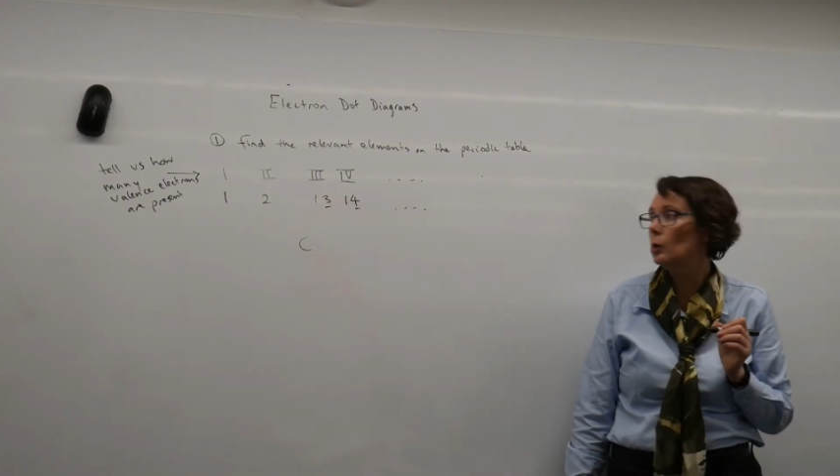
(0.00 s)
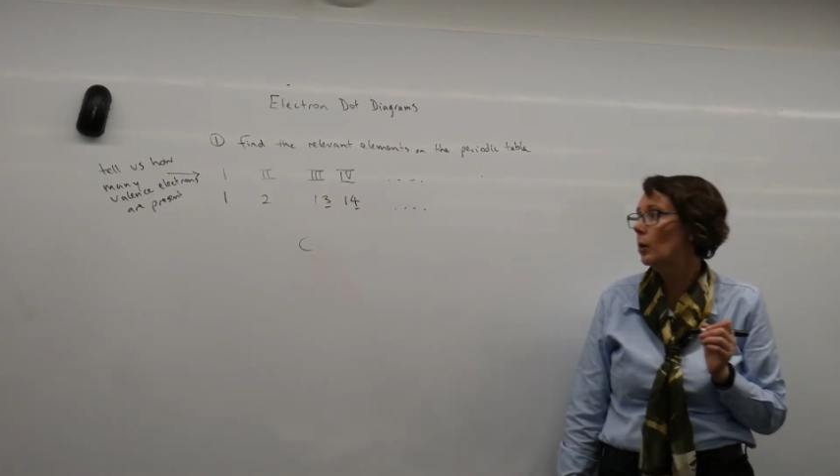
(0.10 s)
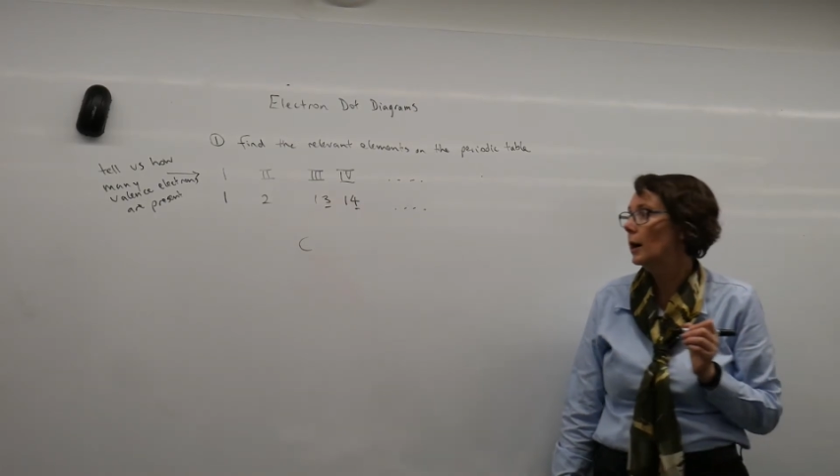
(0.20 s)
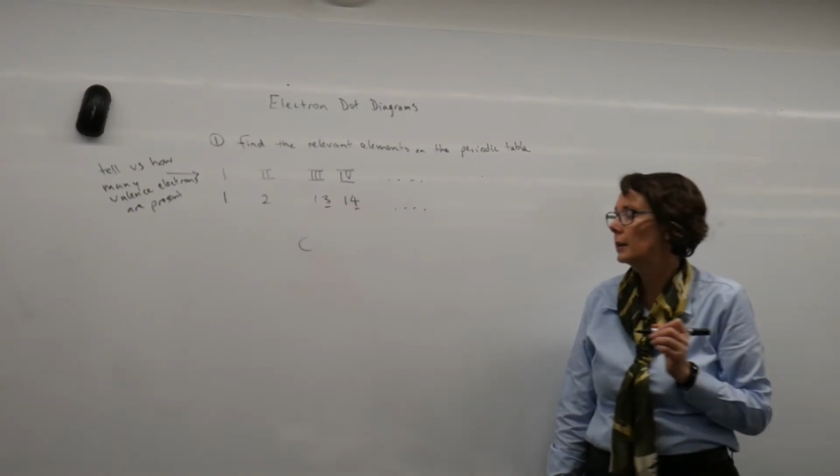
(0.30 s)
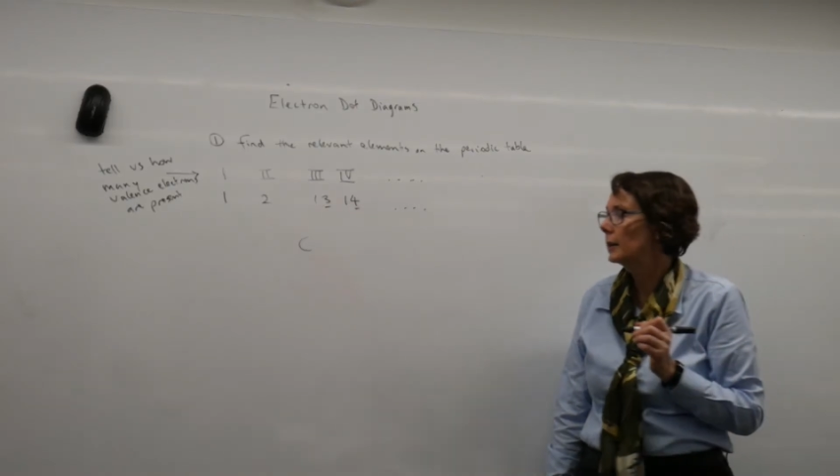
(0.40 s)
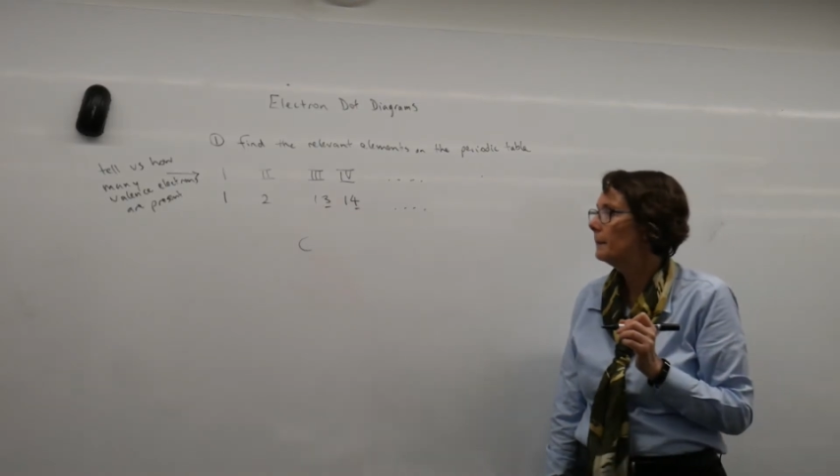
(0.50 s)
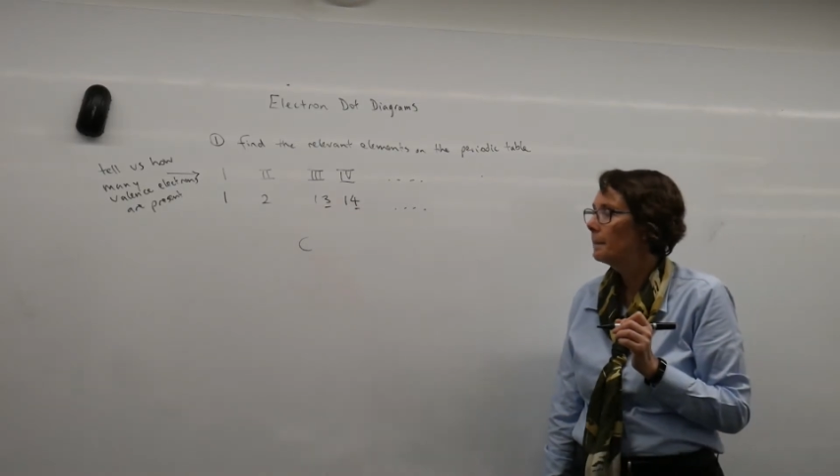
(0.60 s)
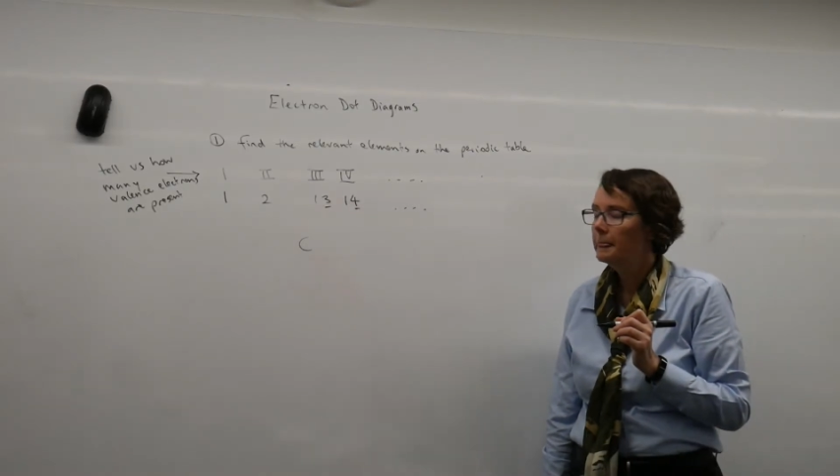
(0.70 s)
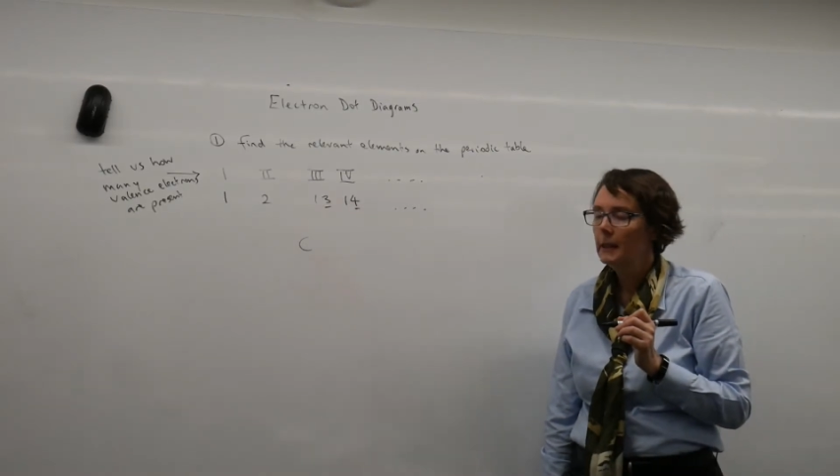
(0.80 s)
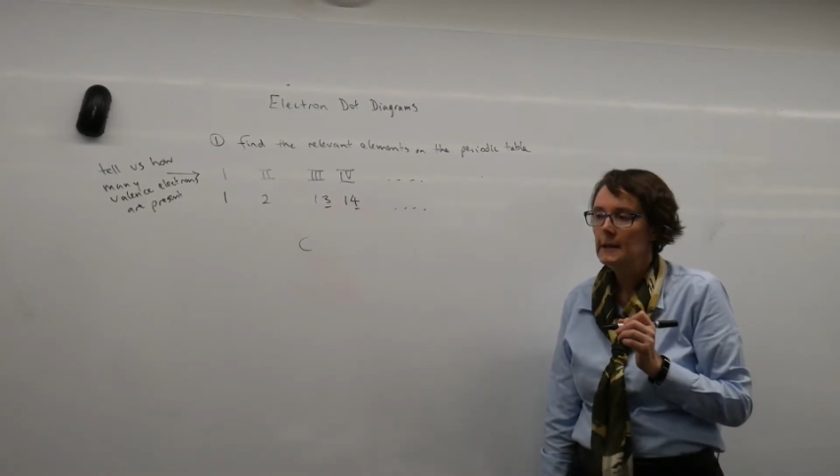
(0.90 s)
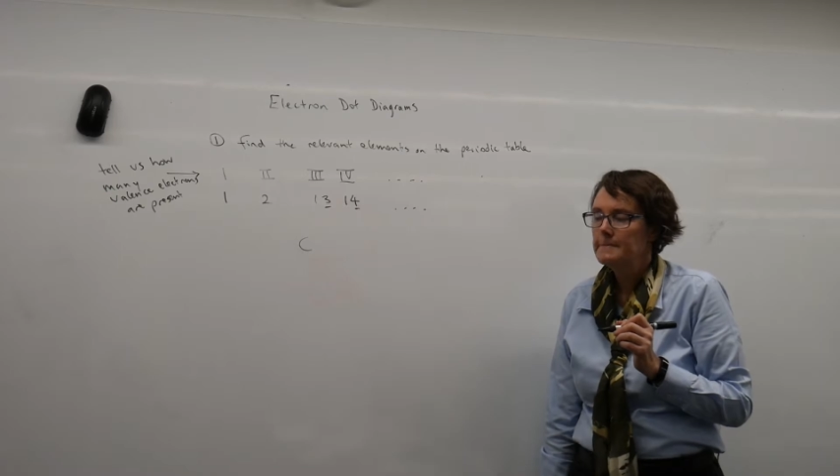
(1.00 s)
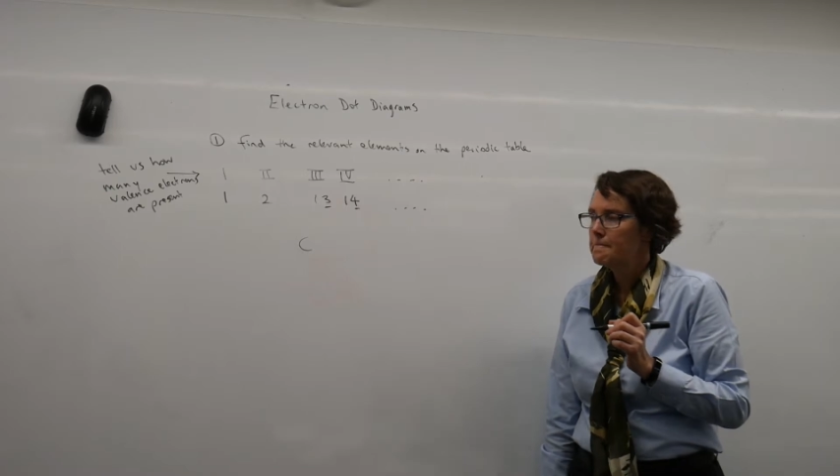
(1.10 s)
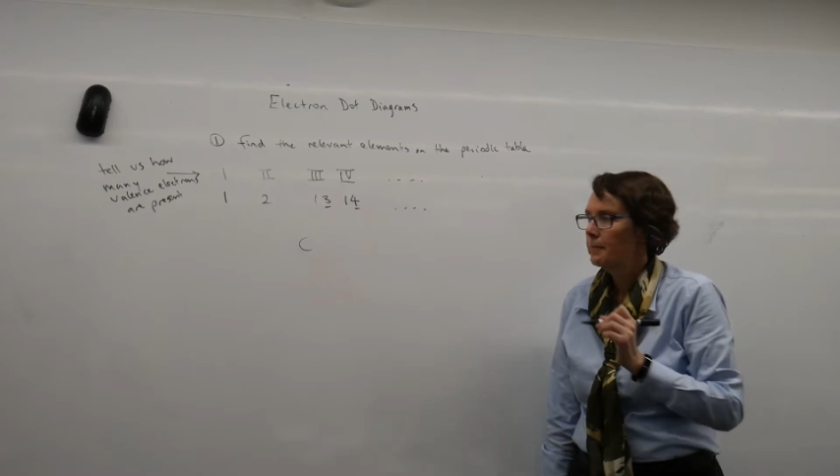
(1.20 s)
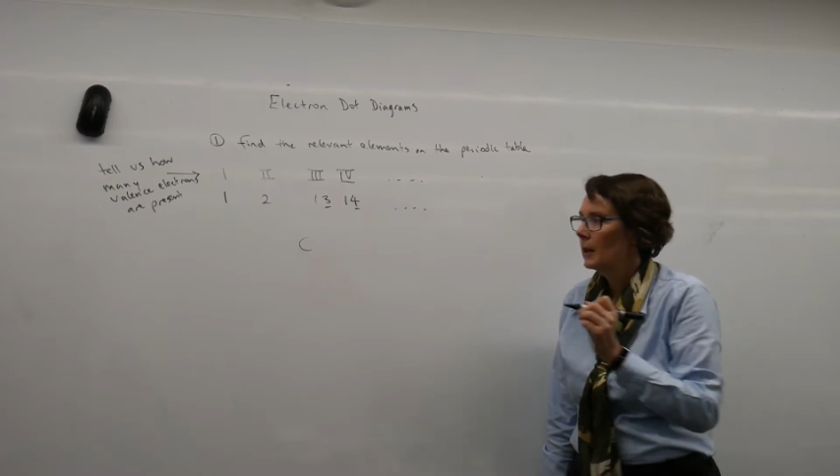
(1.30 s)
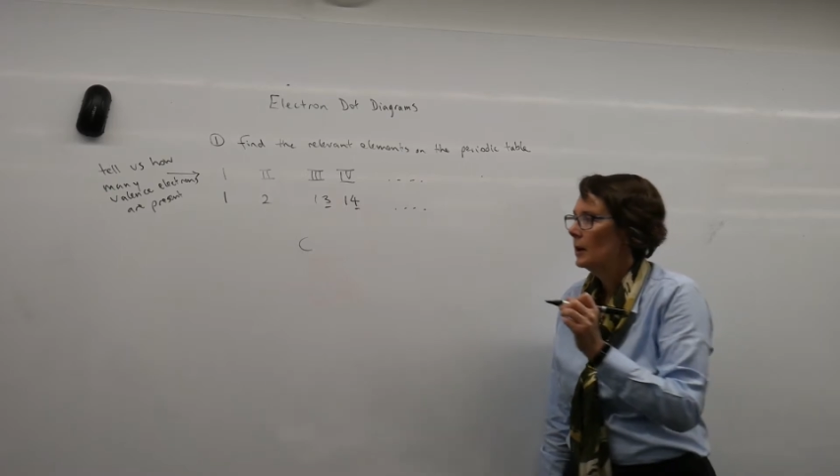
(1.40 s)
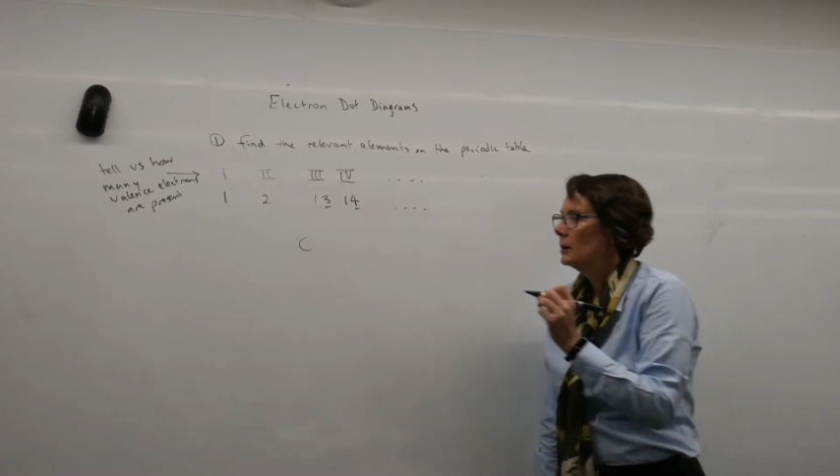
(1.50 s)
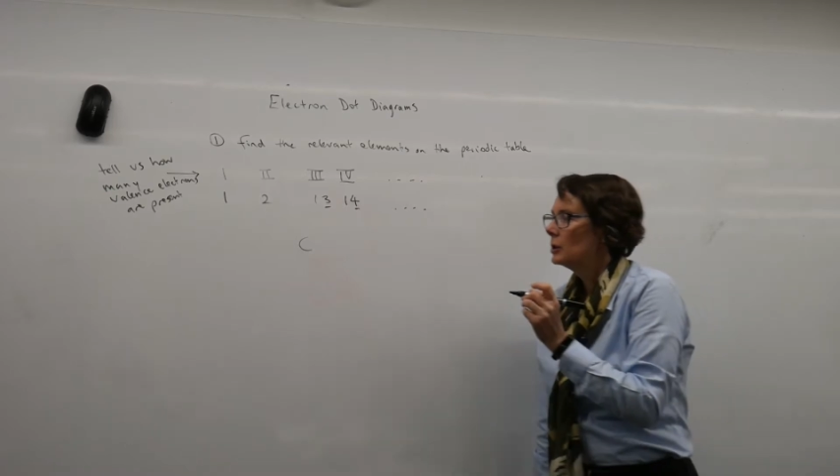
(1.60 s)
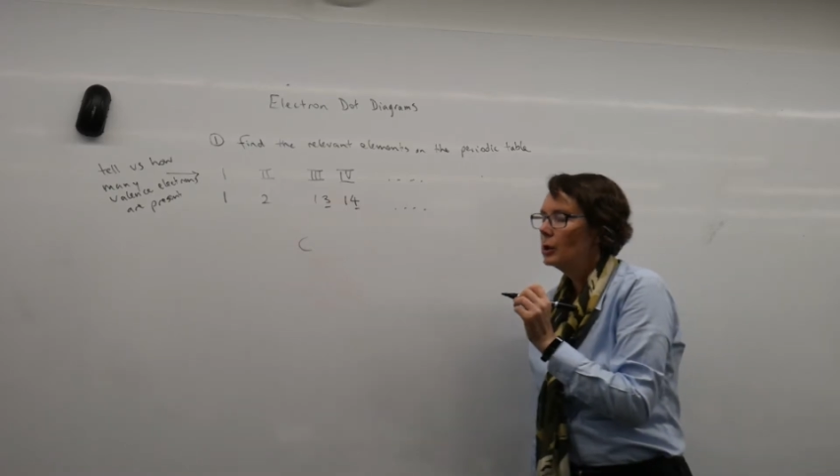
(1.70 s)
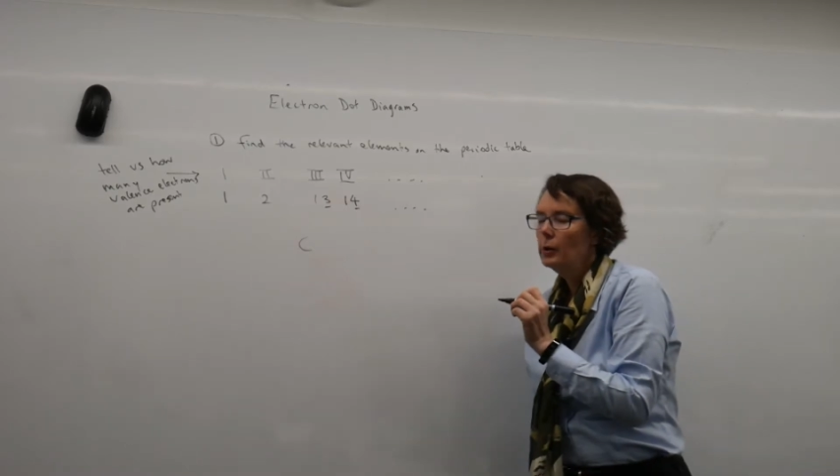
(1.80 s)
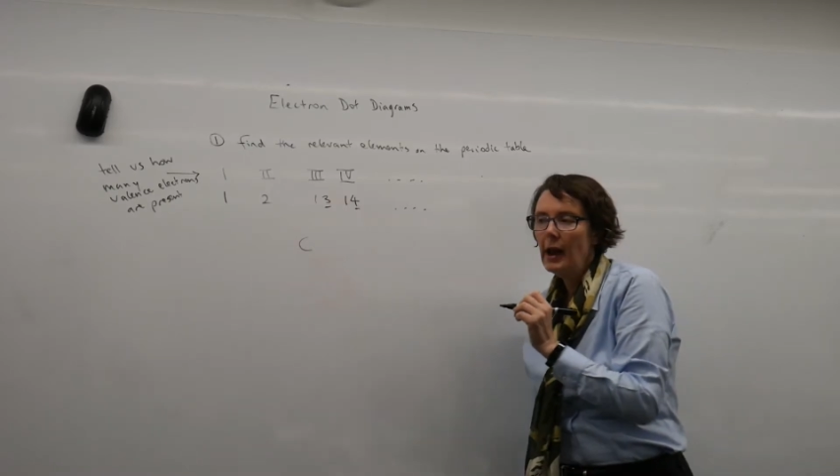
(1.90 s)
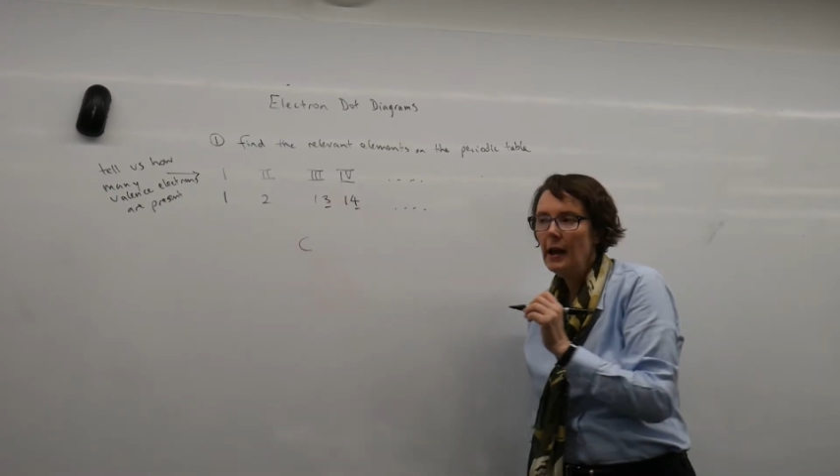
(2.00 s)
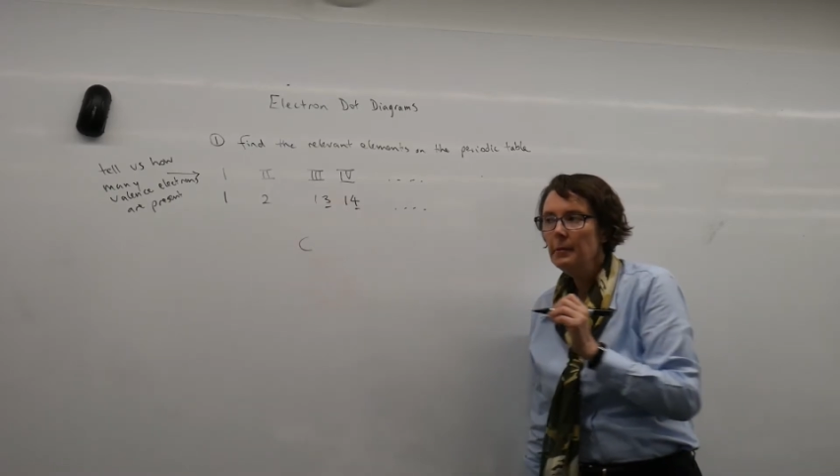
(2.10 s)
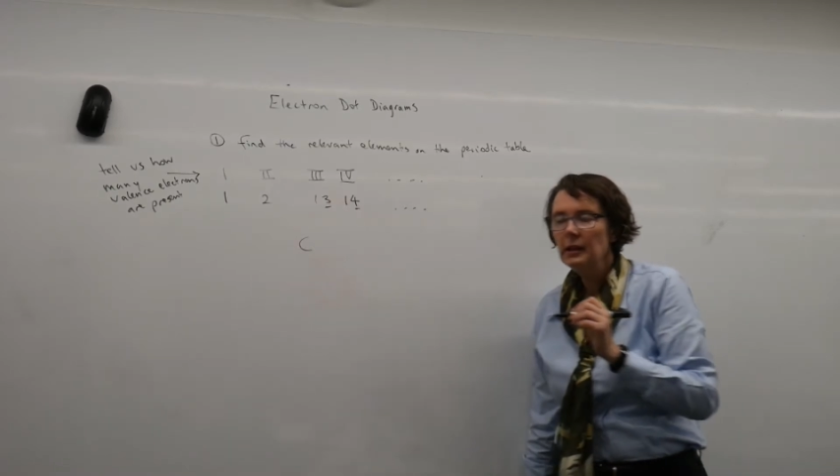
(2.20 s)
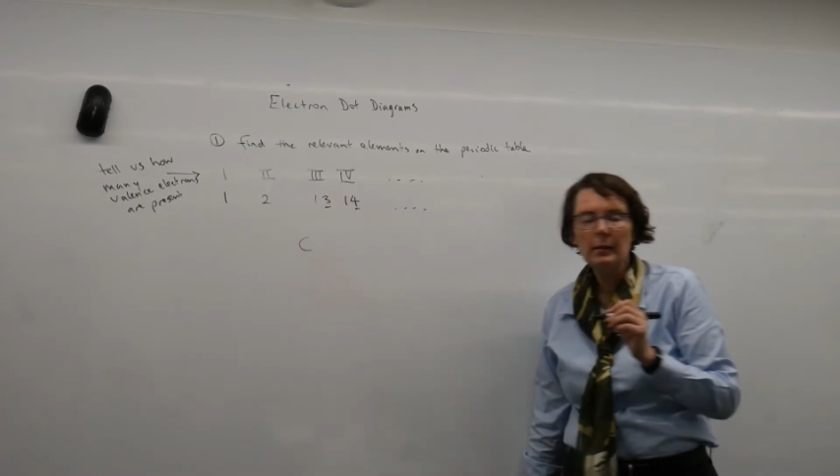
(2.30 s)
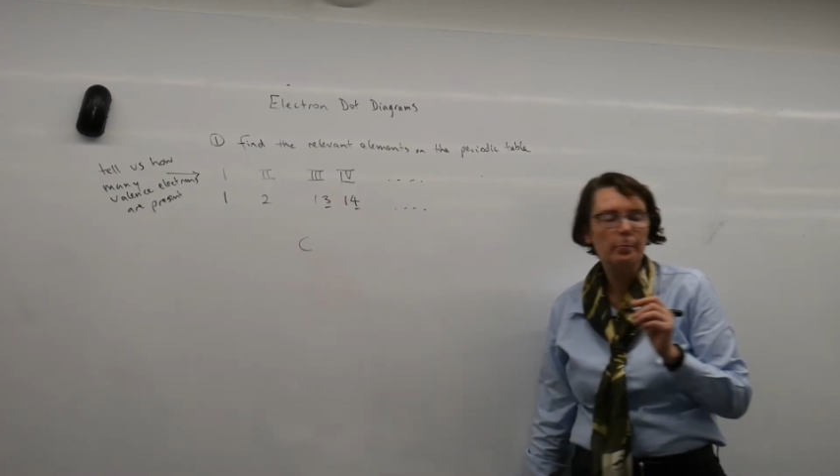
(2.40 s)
quietly. So how many